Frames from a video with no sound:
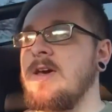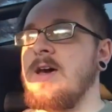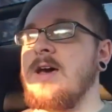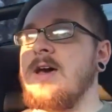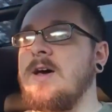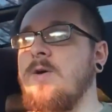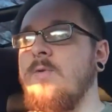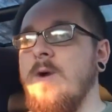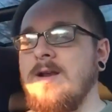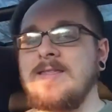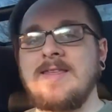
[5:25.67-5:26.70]

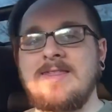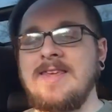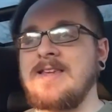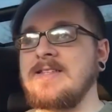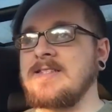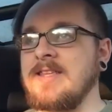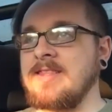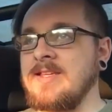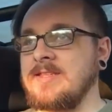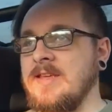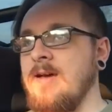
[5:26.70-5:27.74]
One of the things that
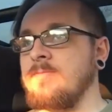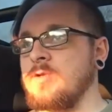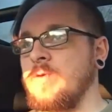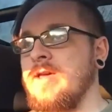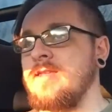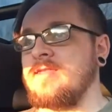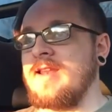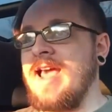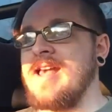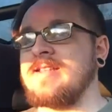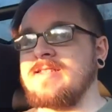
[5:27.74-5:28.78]
this comes with, it
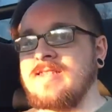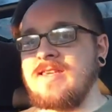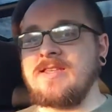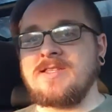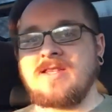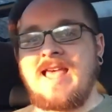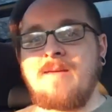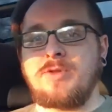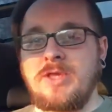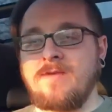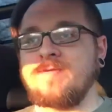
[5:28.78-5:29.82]
has the slap
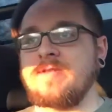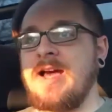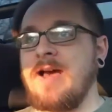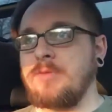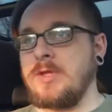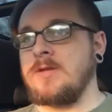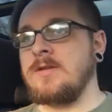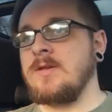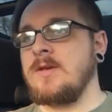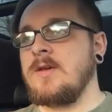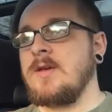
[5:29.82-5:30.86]
shift option.
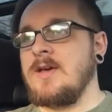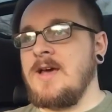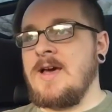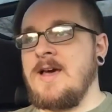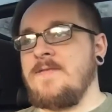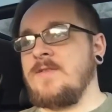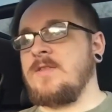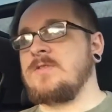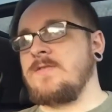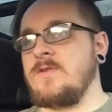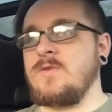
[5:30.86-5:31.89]
For
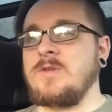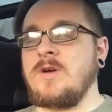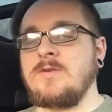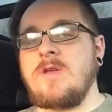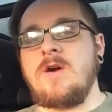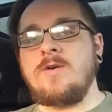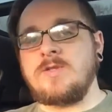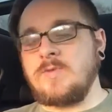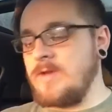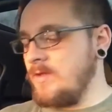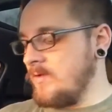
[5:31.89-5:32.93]
those of you who don't know, it's
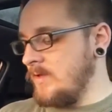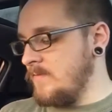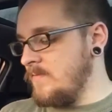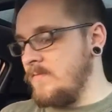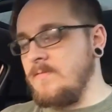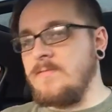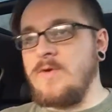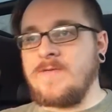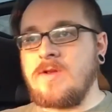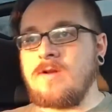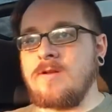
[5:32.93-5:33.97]
when you can
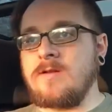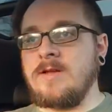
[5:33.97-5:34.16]
move your